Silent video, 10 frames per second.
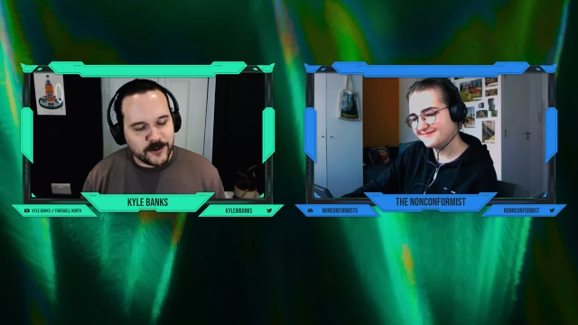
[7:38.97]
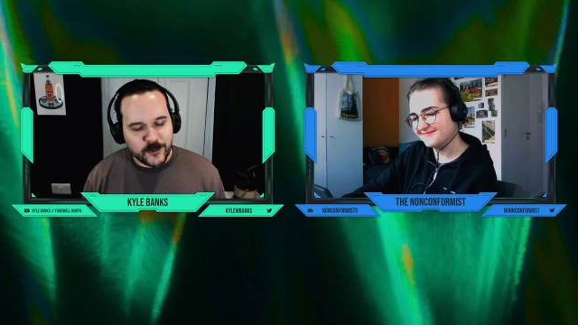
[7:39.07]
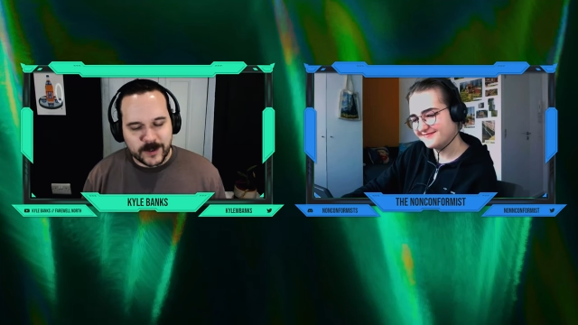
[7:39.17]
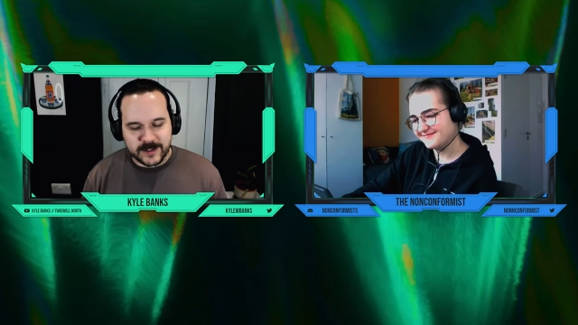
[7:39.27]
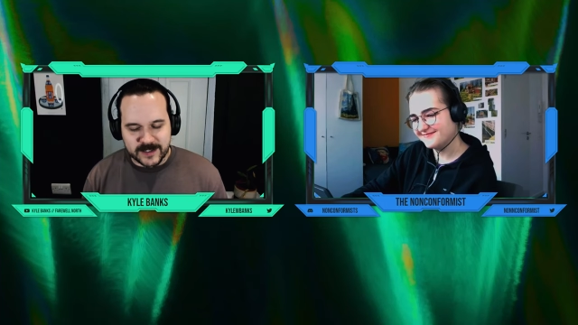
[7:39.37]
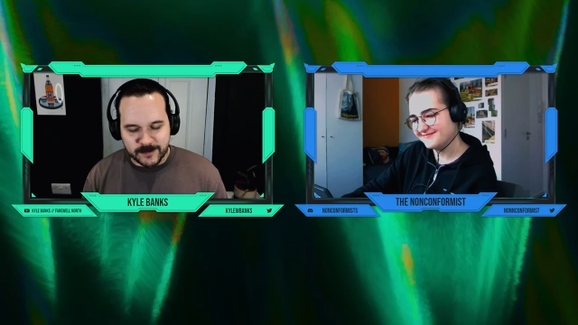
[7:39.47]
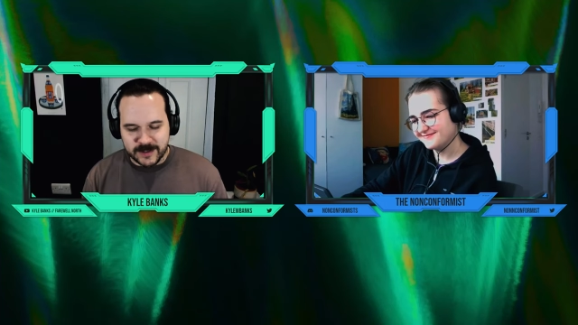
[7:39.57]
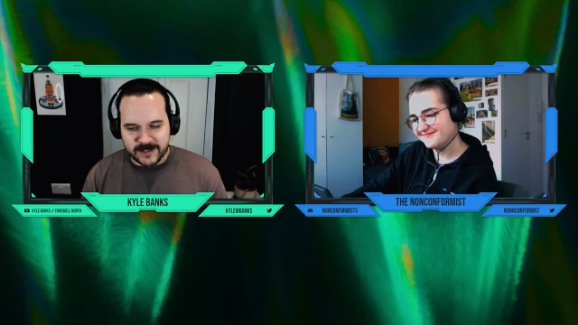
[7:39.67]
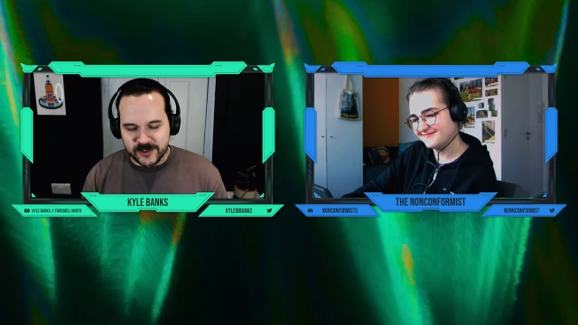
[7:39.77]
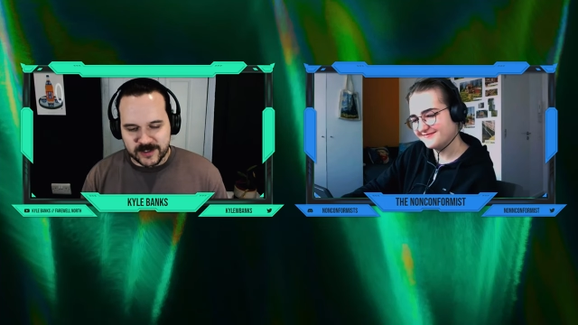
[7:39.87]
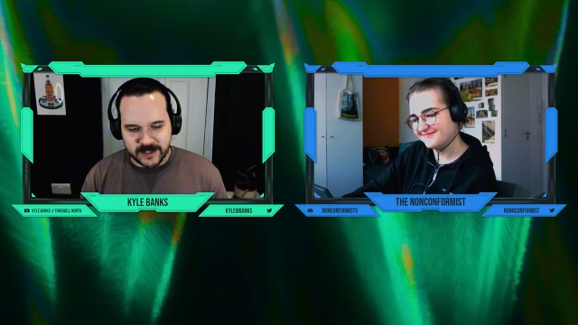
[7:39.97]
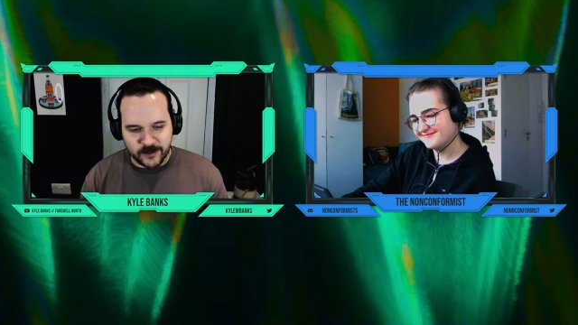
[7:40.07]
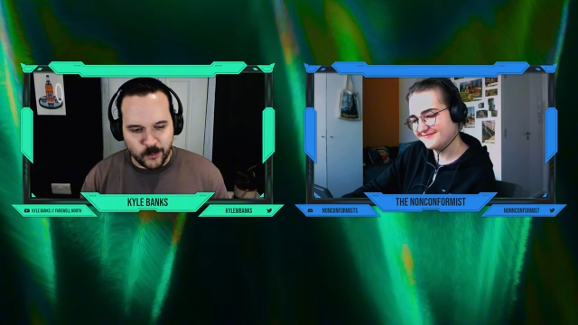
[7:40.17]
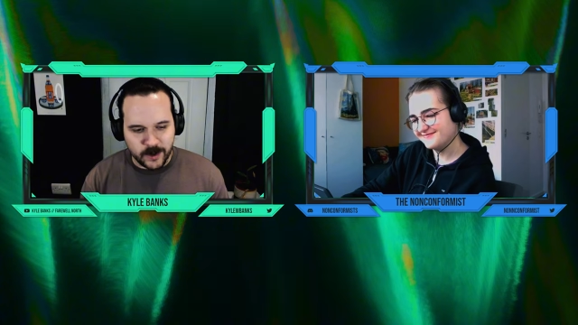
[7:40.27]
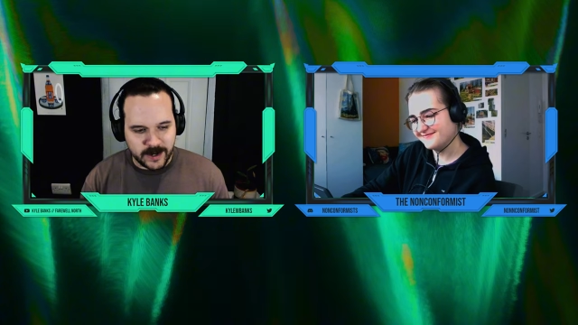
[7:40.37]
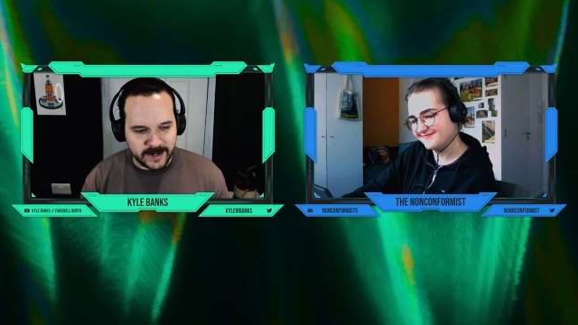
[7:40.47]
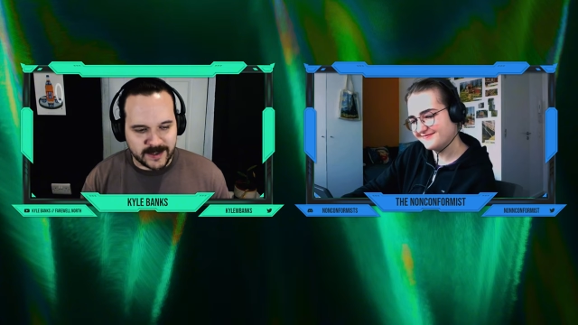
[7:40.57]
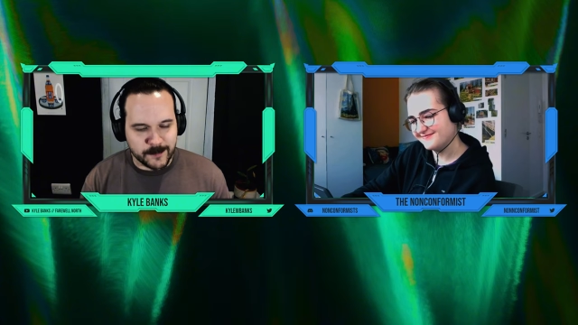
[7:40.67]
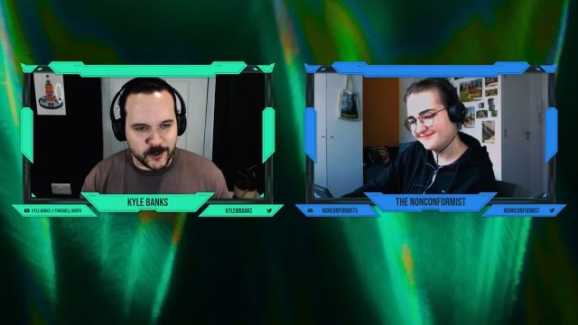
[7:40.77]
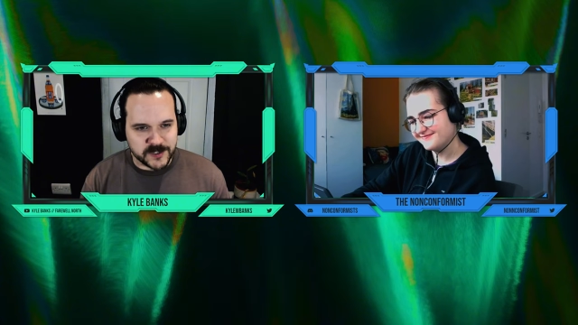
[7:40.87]
Speaker 1: I don't know what it is, but that's just like
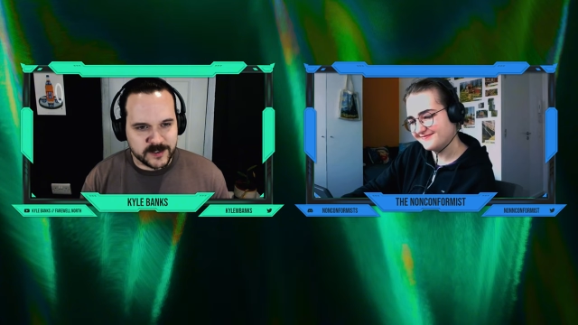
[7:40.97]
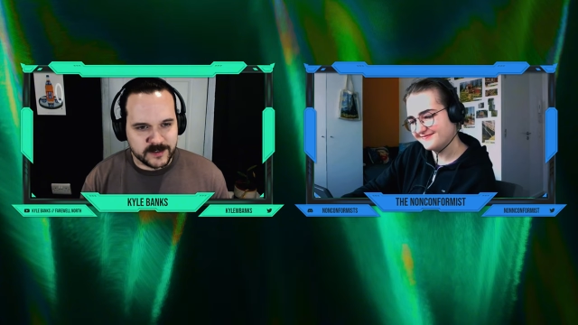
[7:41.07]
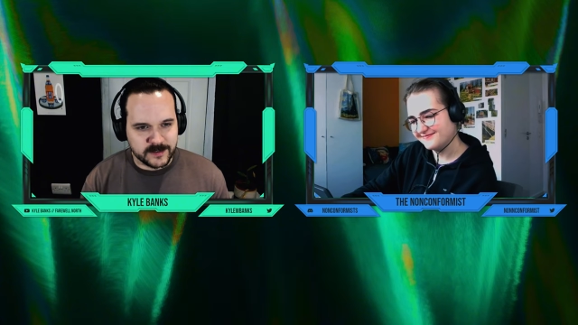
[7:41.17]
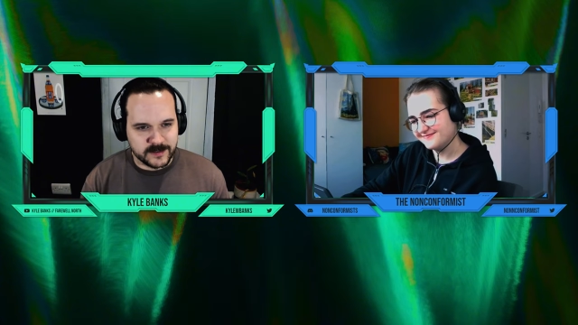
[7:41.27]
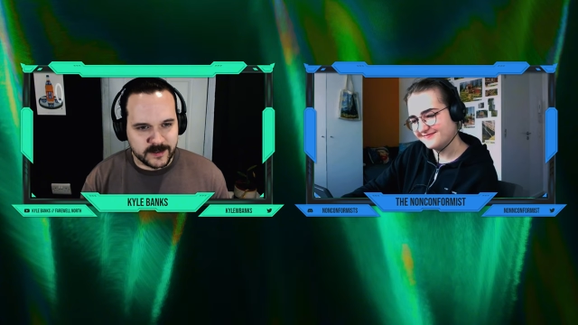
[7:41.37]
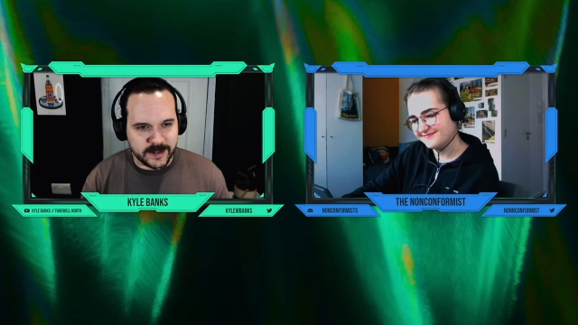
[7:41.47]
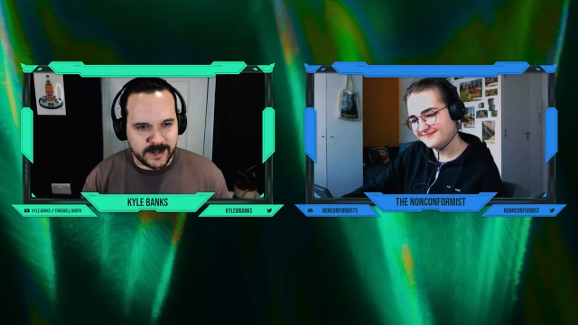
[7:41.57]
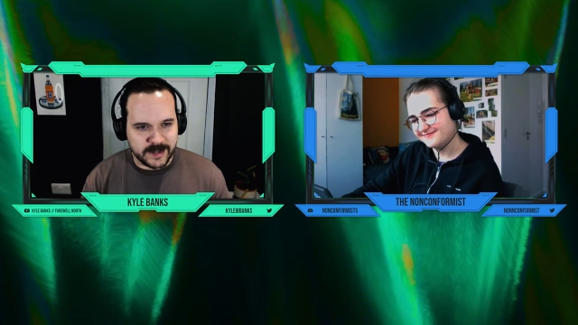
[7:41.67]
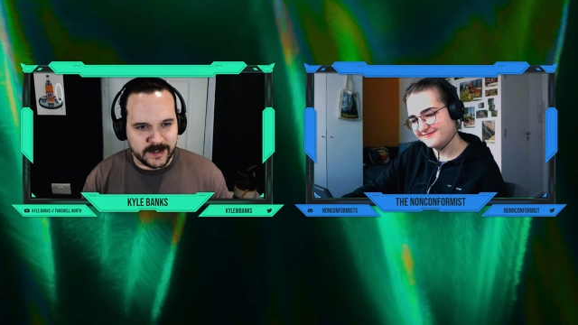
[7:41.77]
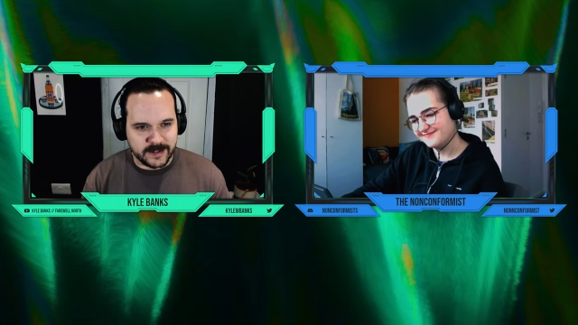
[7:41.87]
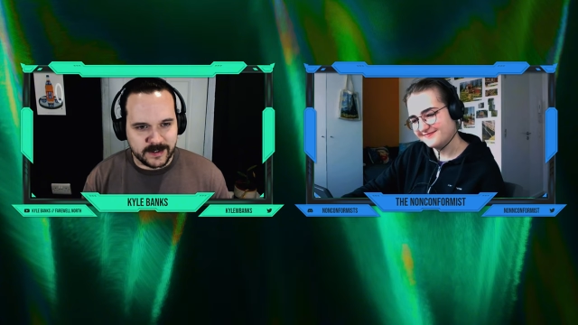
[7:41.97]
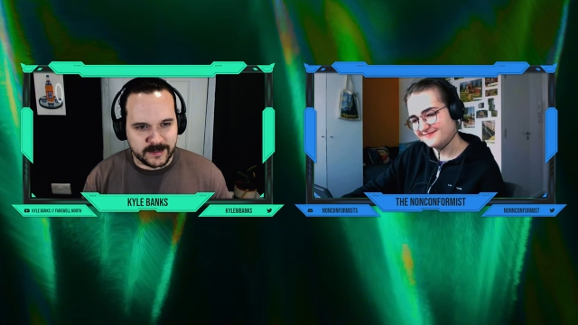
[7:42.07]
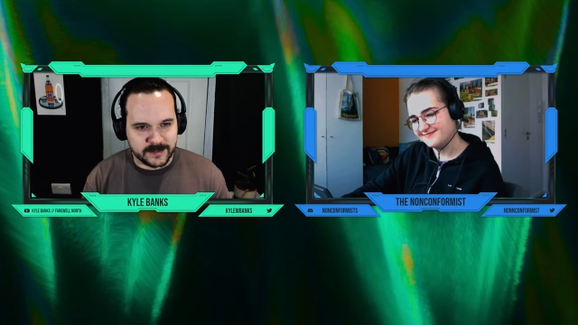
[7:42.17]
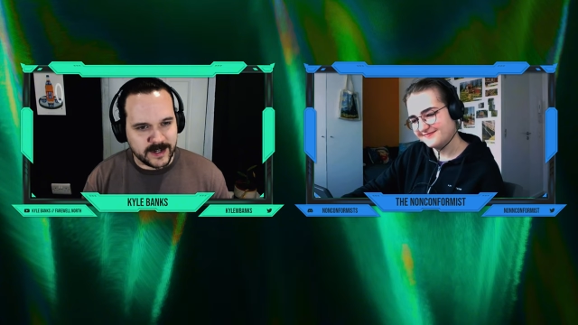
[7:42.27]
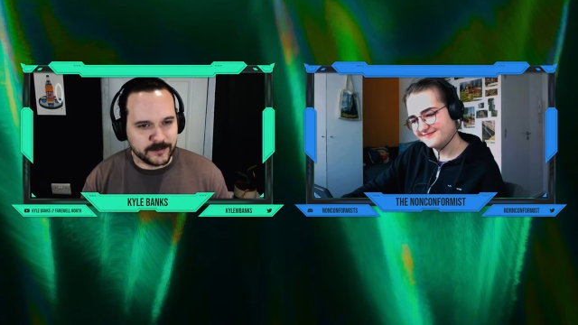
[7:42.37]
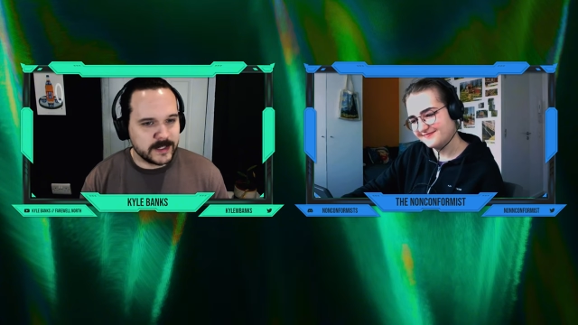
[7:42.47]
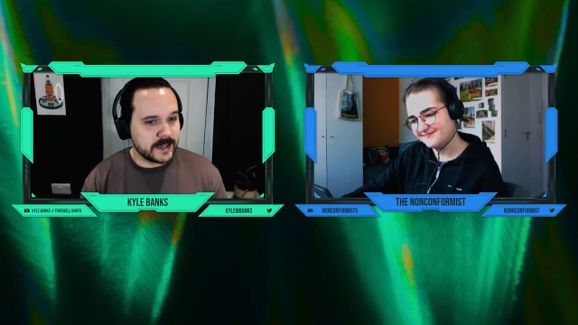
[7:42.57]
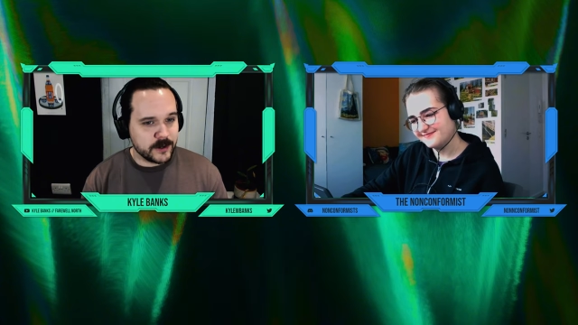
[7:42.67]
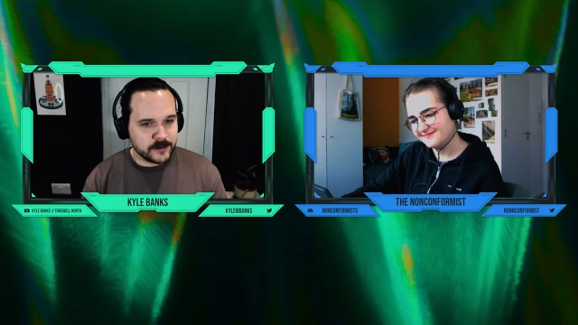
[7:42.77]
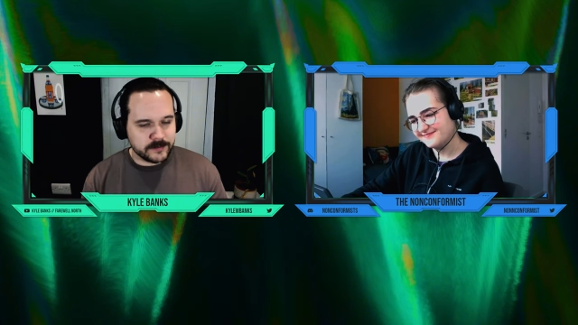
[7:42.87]
what I get the most uh, kind
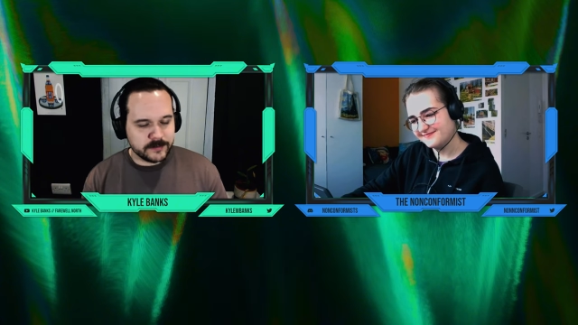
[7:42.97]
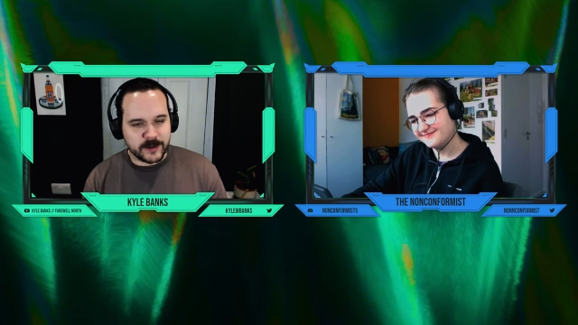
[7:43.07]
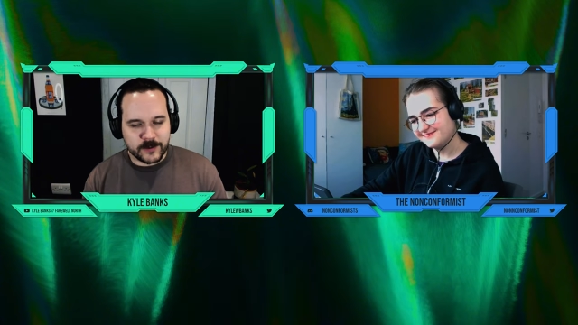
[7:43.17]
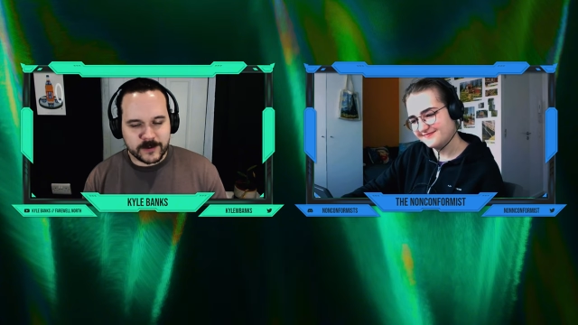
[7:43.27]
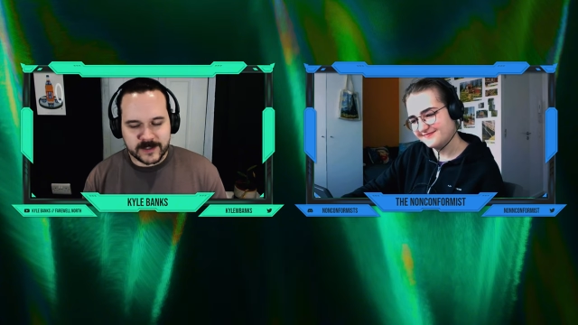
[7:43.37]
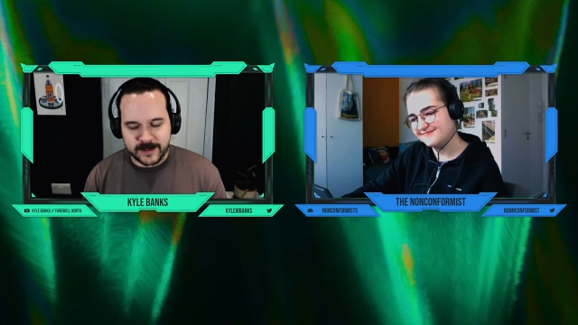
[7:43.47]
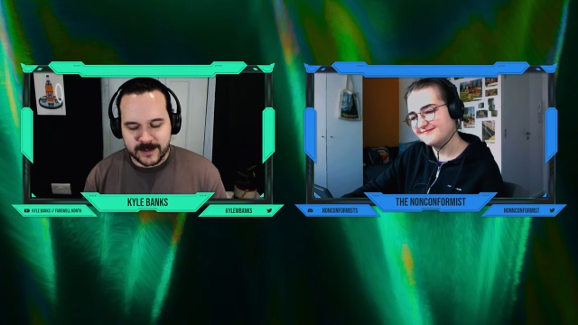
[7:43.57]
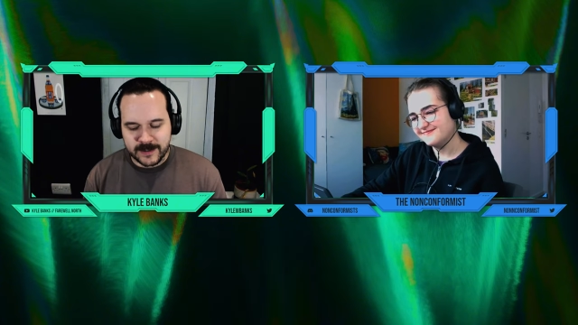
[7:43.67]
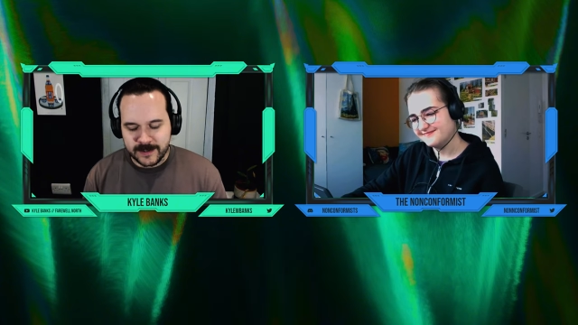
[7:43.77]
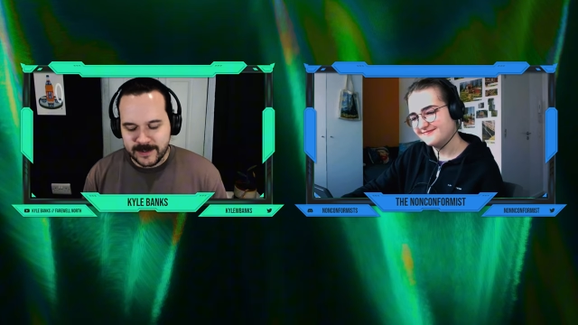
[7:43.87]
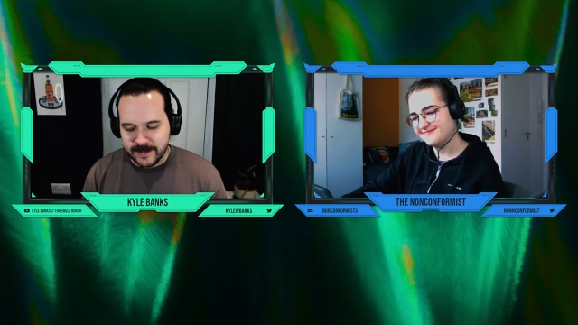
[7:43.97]
of kick out of, I would say.